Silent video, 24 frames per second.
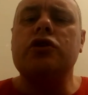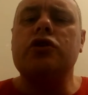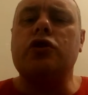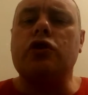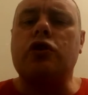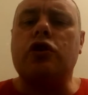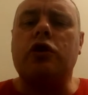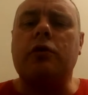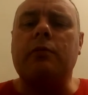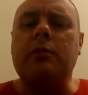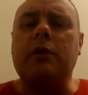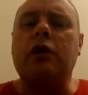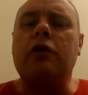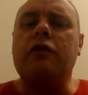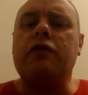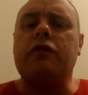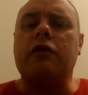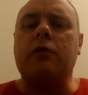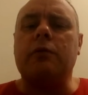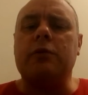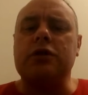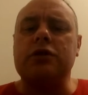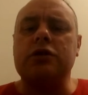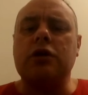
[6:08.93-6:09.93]
to come out
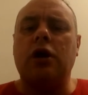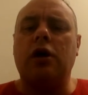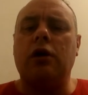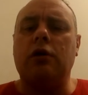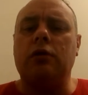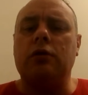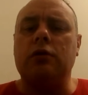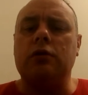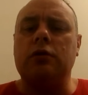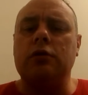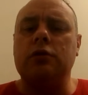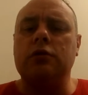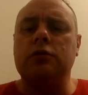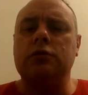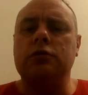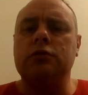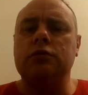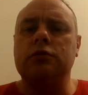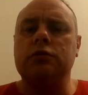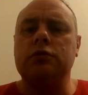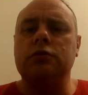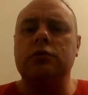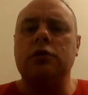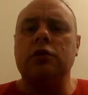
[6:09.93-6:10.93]
from his hole.
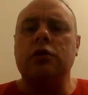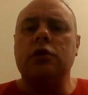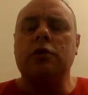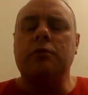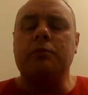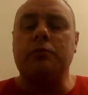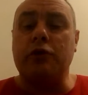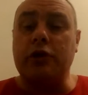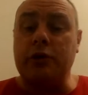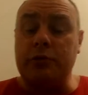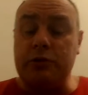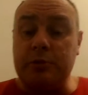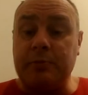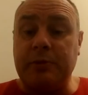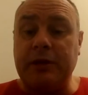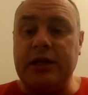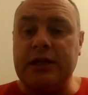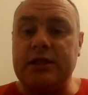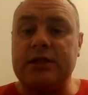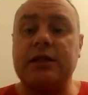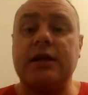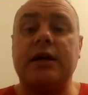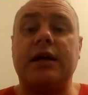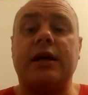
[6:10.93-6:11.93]
But he was
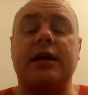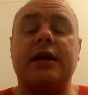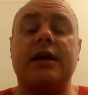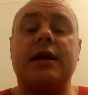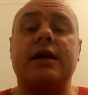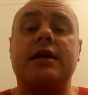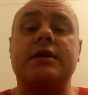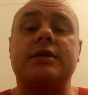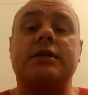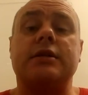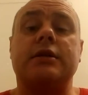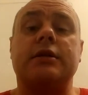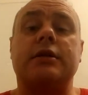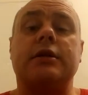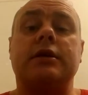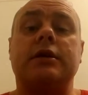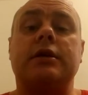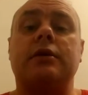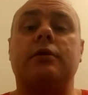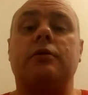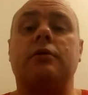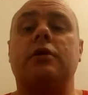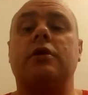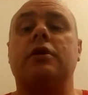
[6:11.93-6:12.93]
being sarcastic.
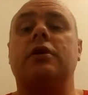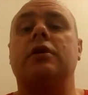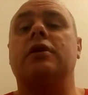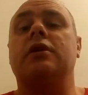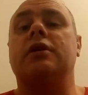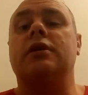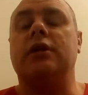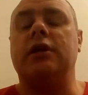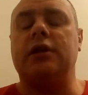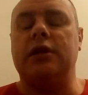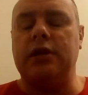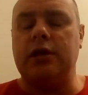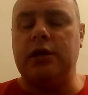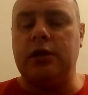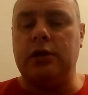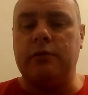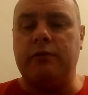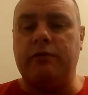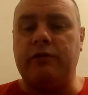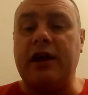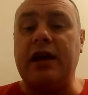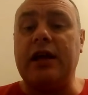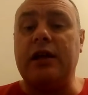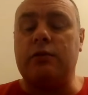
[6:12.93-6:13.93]
The little
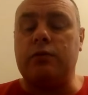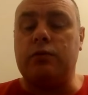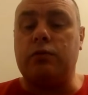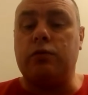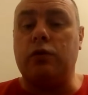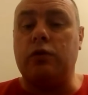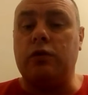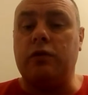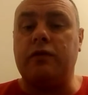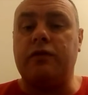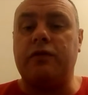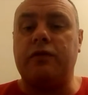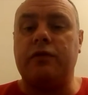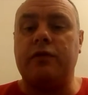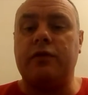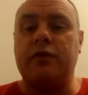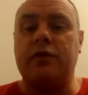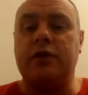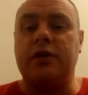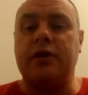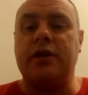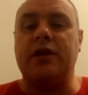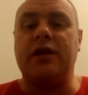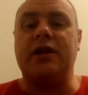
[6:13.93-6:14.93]
red wolf
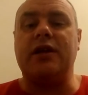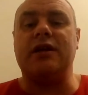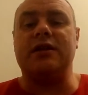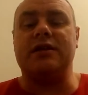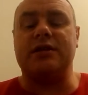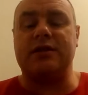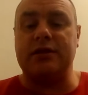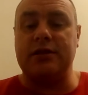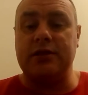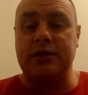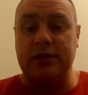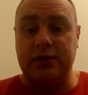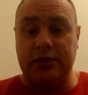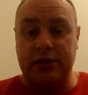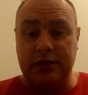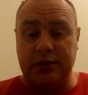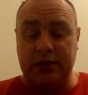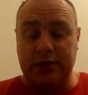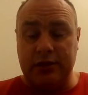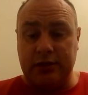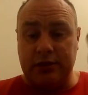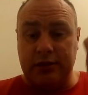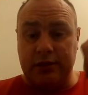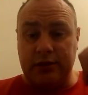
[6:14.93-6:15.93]
is
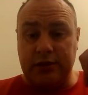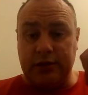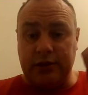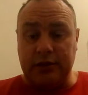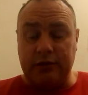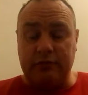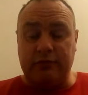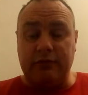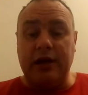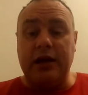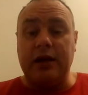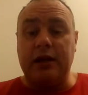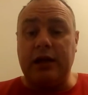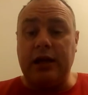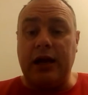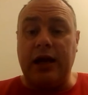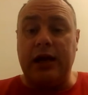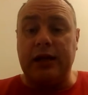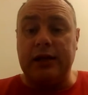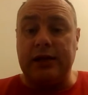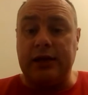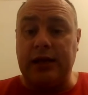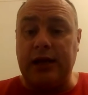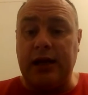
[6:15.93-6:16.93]
the red
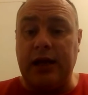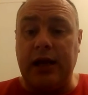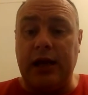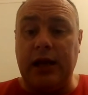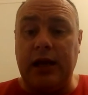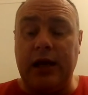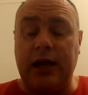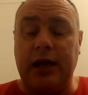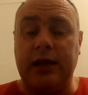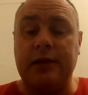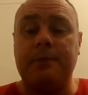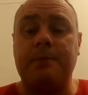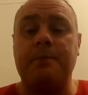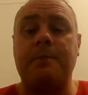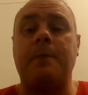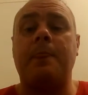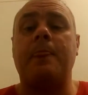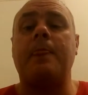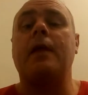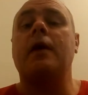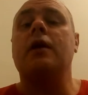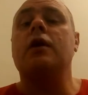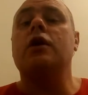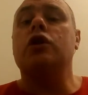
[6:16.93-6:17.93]
hand of Callaghan,
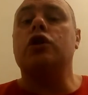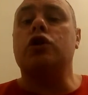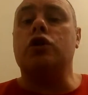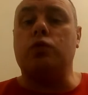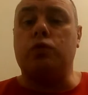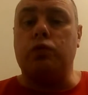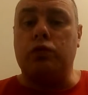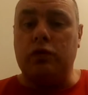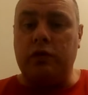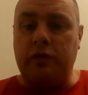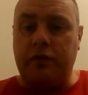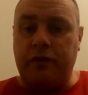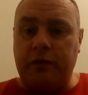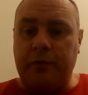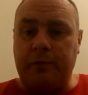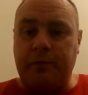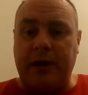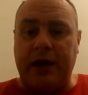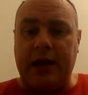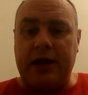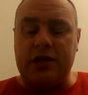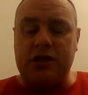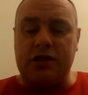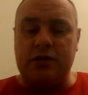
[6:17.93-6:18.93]
the wolf of
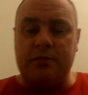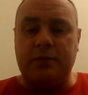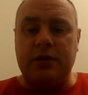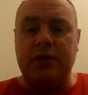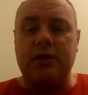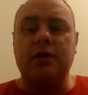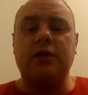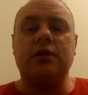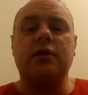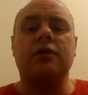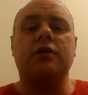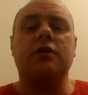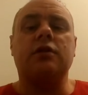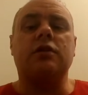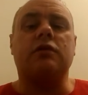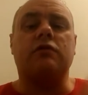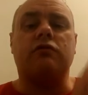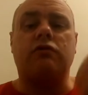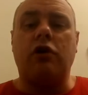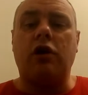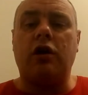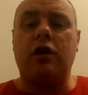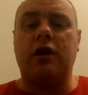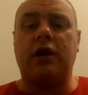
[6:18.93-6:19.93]
Benjamin, the
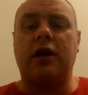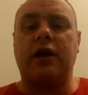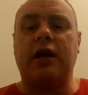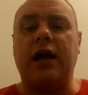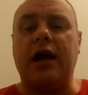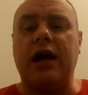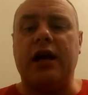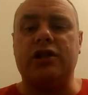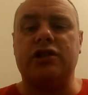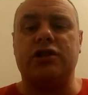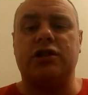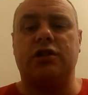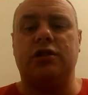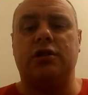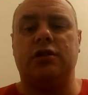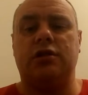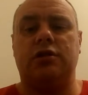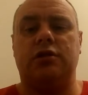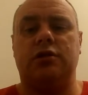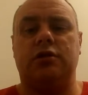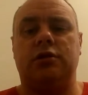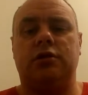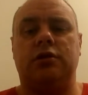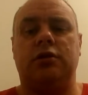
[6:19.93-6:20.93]
rock of Cashel.
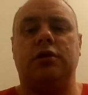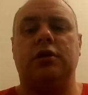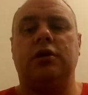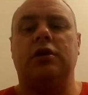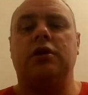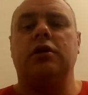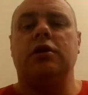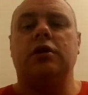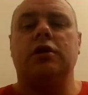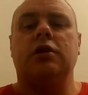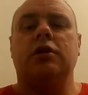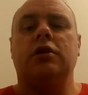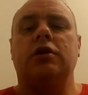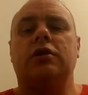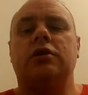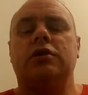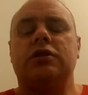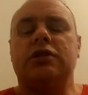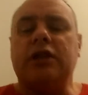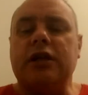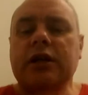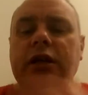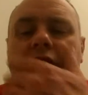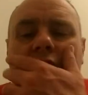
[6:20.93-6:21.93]

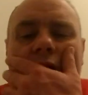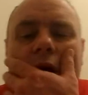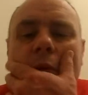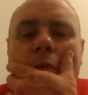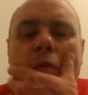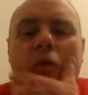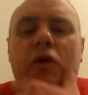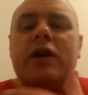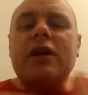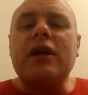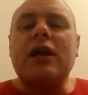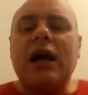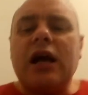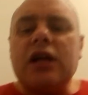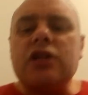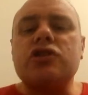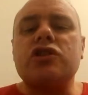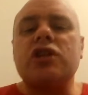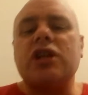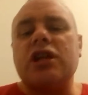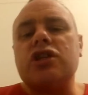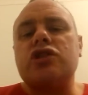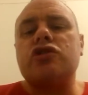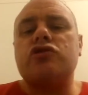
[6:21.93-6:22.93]
See, my
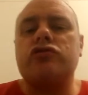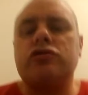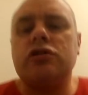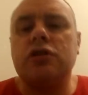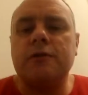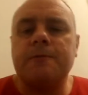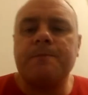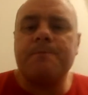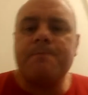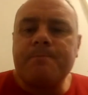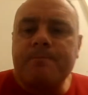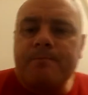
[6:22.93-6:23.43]
ancestral